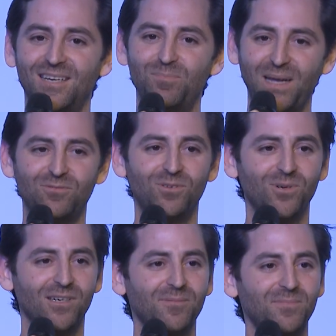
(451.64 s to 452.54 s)
Painful
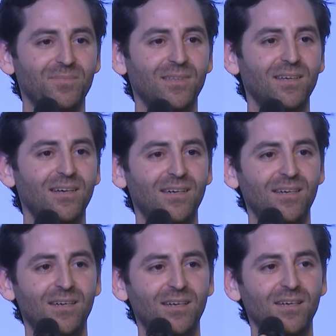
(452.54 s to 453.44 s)
work.
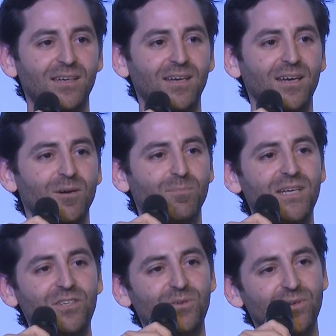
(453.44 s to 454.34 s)

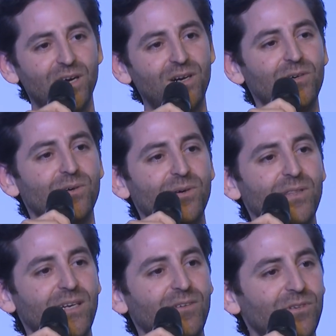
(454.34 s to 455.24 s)
But you know
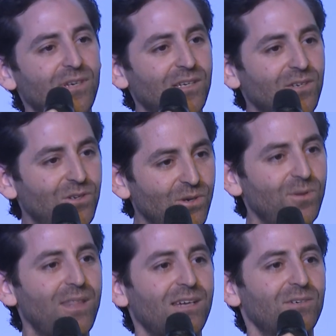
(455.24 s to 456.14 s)
that if you can
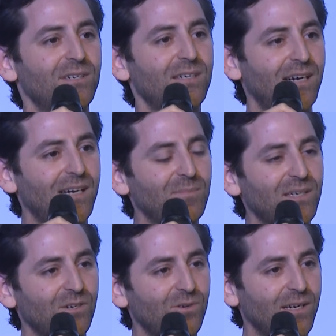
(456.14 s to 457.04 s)
do that over time, it
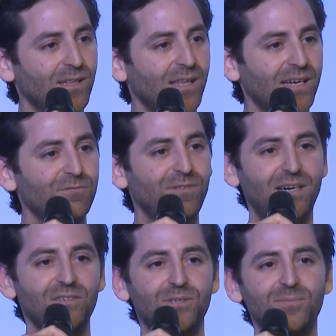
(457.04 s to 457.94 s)
can create a lot of
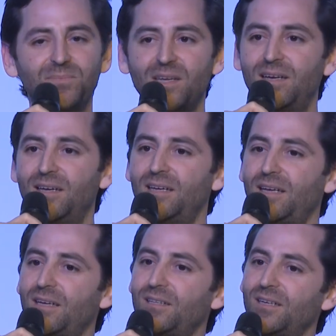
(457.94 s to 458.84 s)
value.
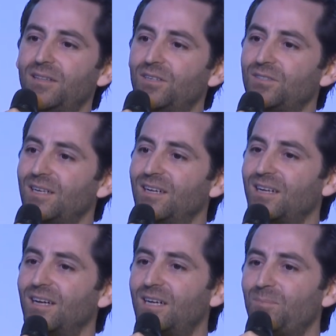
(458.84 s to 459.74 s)
And there's a
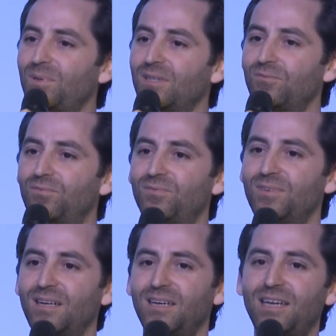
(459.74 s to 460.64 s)
couple of
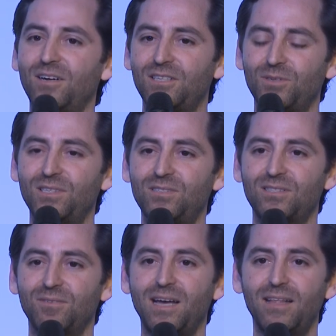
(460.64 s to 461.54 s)
characteristics
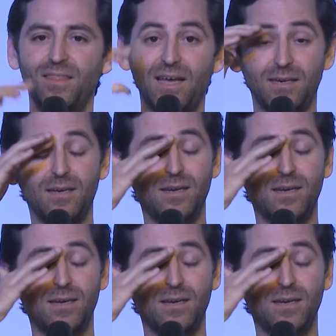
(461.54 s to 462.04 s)
of that that